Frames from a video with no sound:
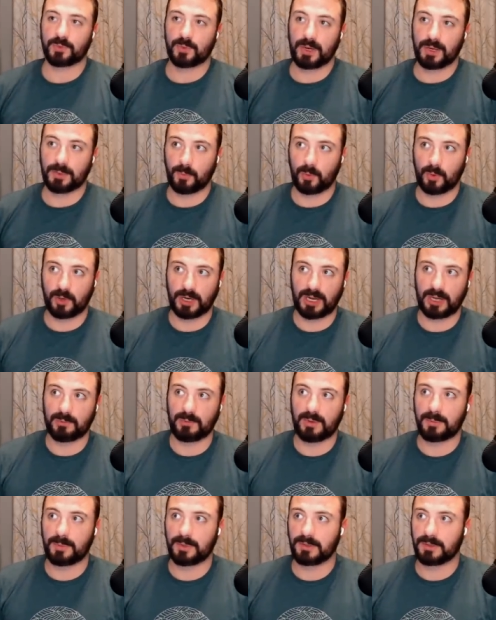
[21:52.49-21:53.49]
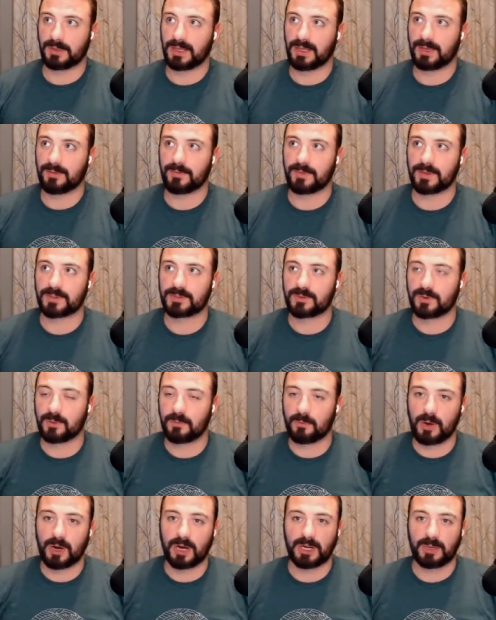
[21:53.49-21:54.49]
Rottenborn come up and give this
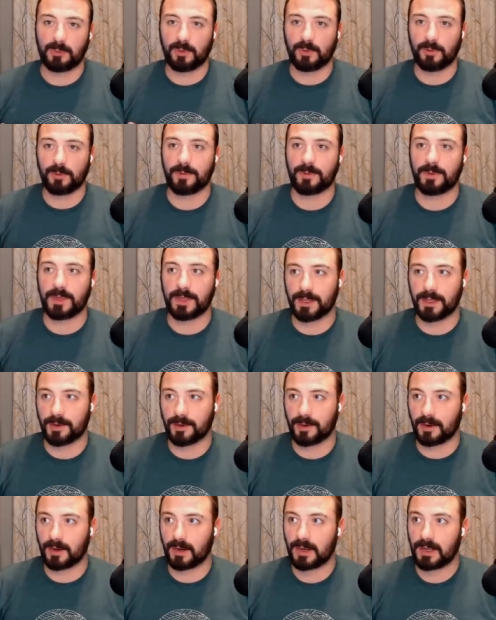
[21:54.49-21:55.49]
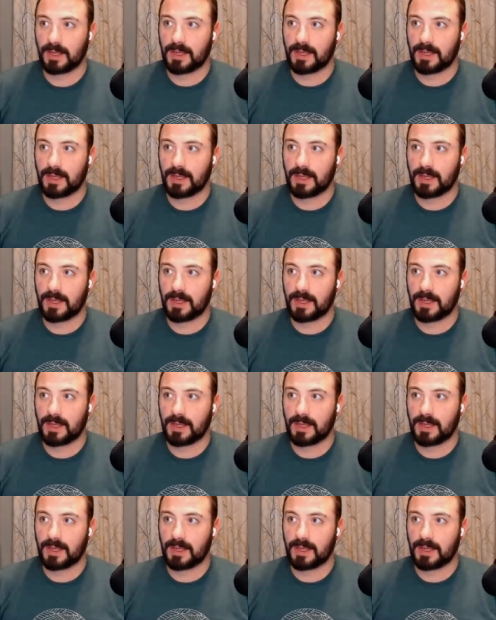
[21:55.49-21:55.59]
remarkable theater,